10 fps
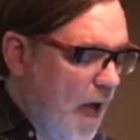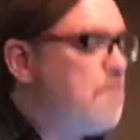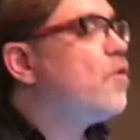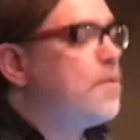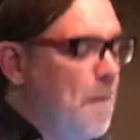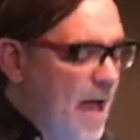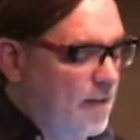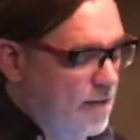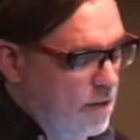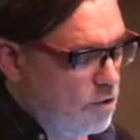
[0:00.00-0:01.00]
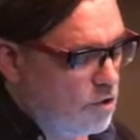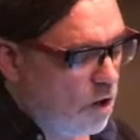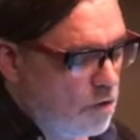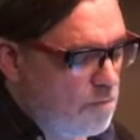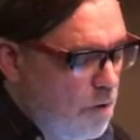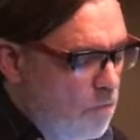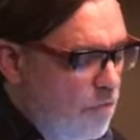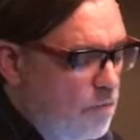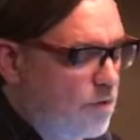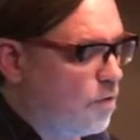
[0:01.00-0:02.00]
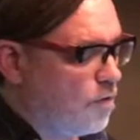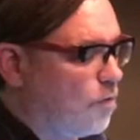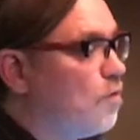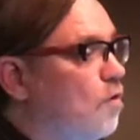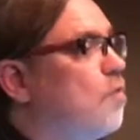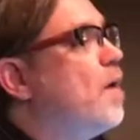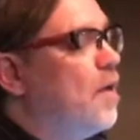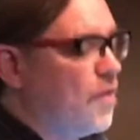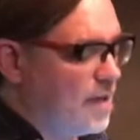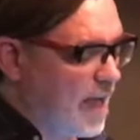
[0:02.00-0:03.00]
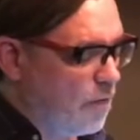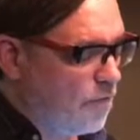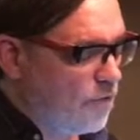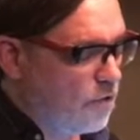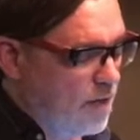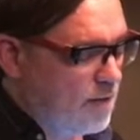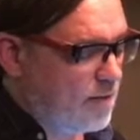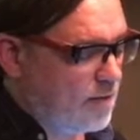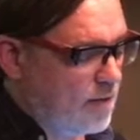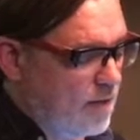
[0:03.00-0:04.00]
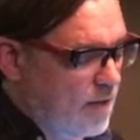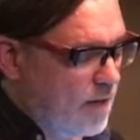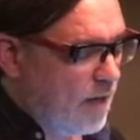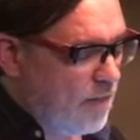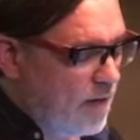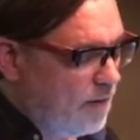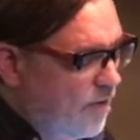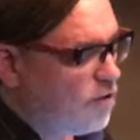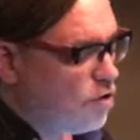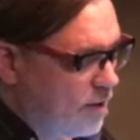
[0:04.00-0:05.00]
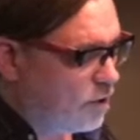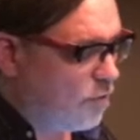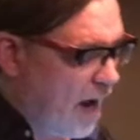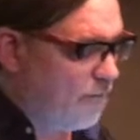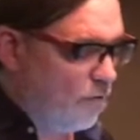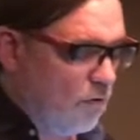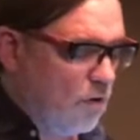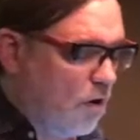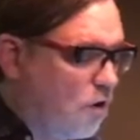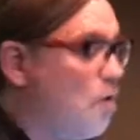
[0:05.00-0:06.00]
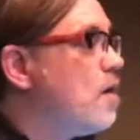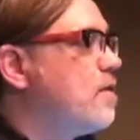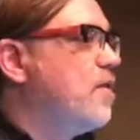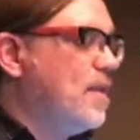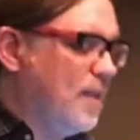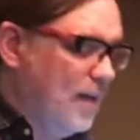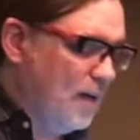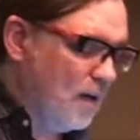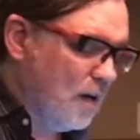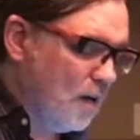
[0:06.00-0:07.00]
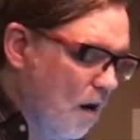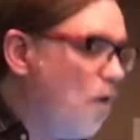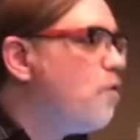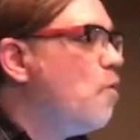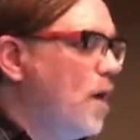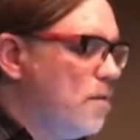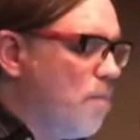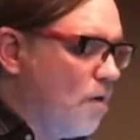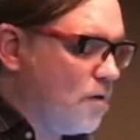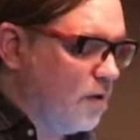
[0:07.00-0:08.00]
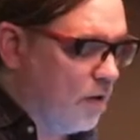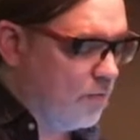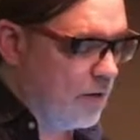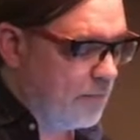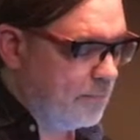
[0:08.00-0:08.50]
I booked passage on a boat that was to circle around the south of Greece, and then eventually travel across the sea all the way to Barcelona.